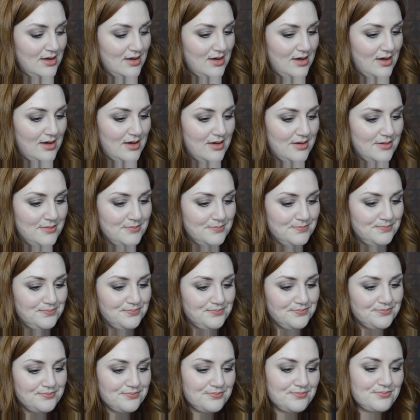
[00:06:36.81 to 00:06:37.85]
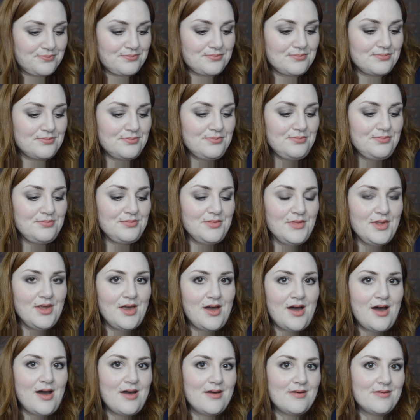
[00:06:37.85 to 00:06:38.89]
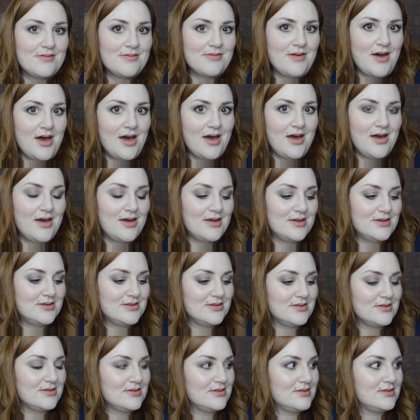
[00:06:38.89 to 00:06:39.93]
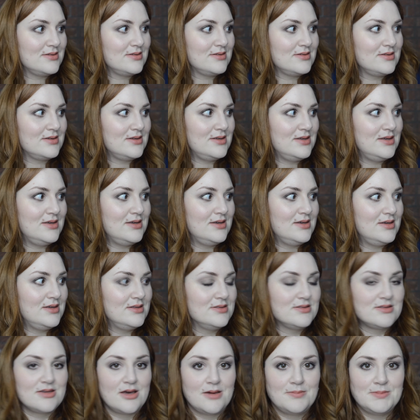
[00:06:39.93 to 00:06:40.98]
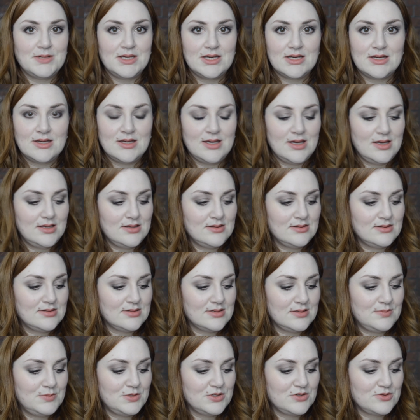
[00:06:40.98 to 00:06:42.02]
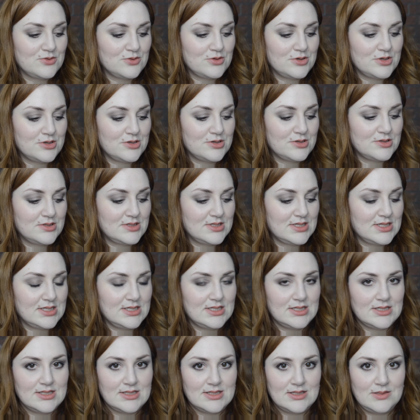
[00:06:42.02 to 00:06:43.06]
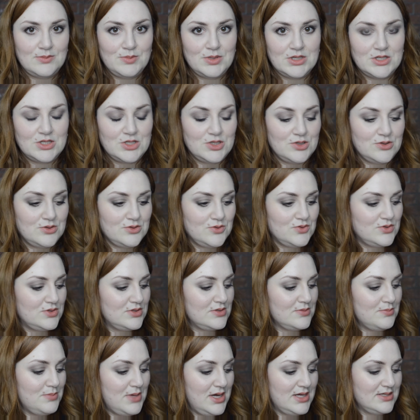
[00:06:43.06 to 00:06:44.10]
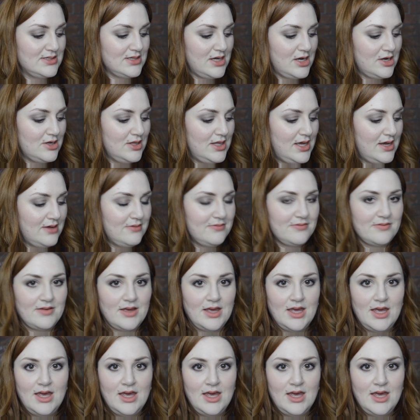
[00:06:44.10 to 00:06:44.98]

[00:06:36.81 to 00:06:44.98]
I've had insomnia and sleep disorders and sleep issues my entire life.